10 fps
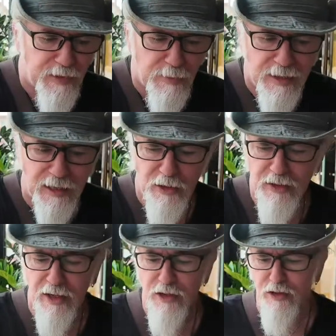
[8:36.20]
Something I
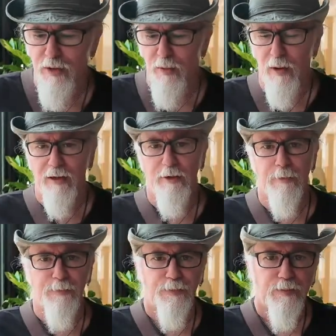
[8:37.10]
learned on YouTube a while
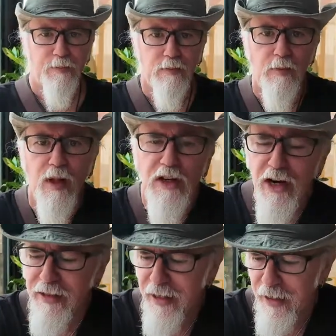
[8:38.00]
ago,
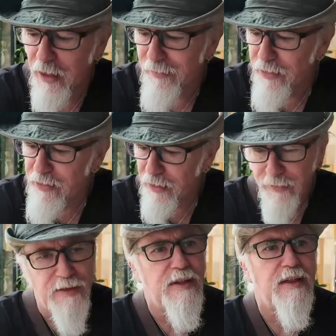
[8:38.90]
you gotta take care of yourself.